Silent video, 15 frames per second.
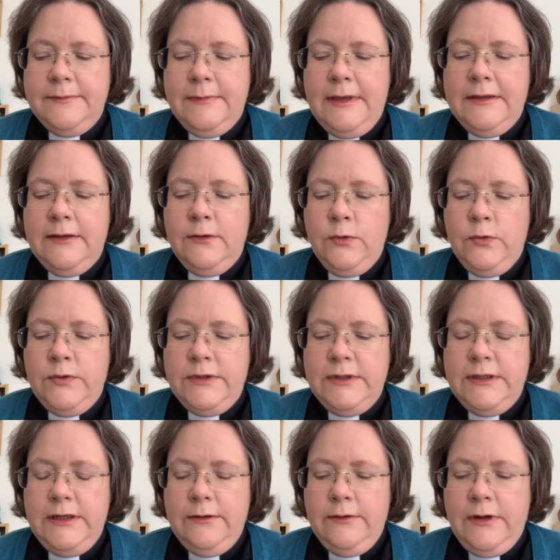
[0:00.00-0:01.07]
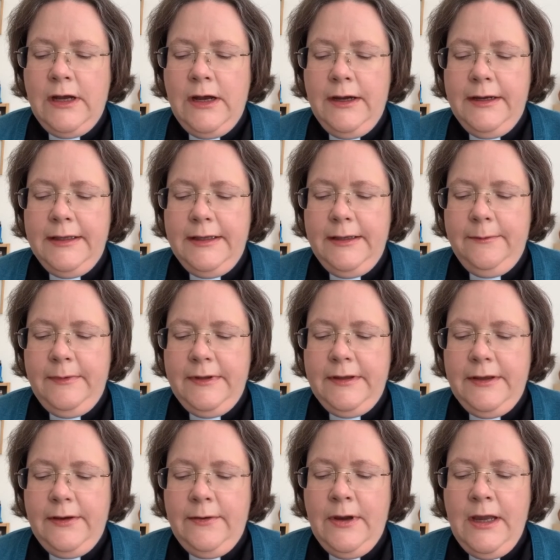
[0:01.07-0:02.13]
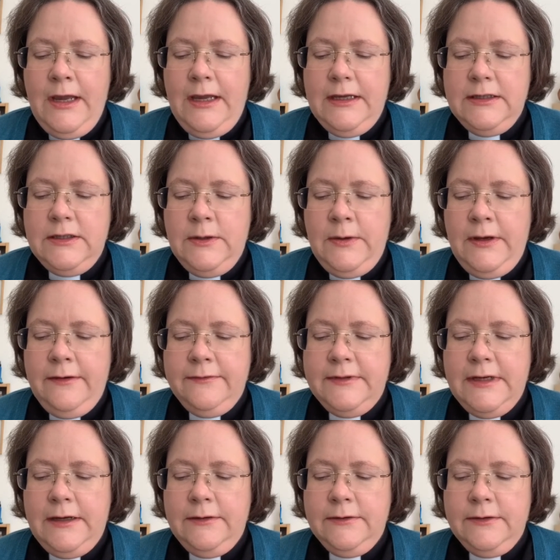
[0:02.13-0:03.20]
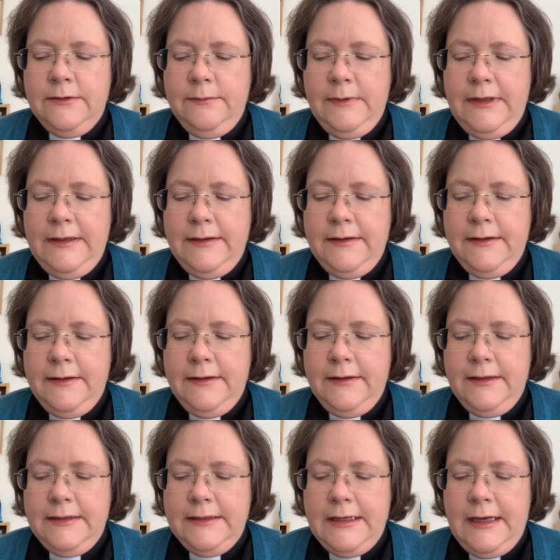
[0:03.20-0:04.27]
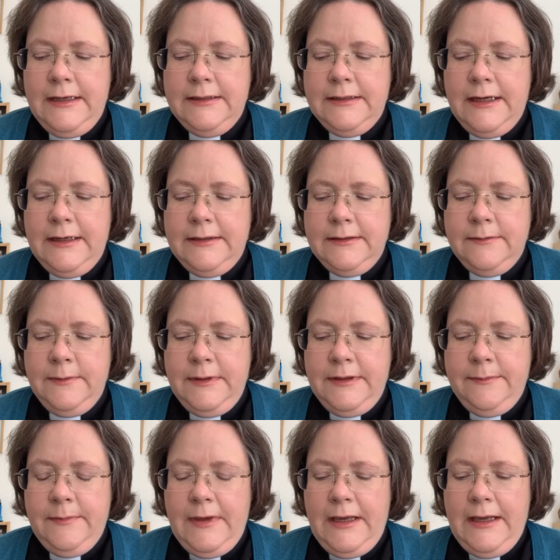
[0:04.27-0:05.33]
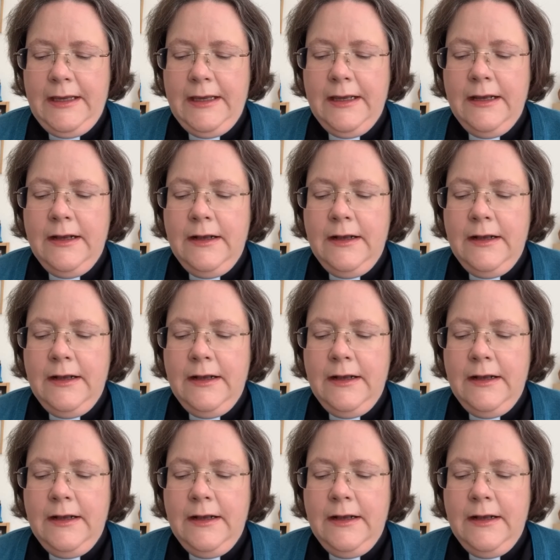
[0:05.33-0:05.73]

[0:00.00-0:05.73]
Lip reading: May the Lord deal kindly with you as you have dealt with the dead and with me.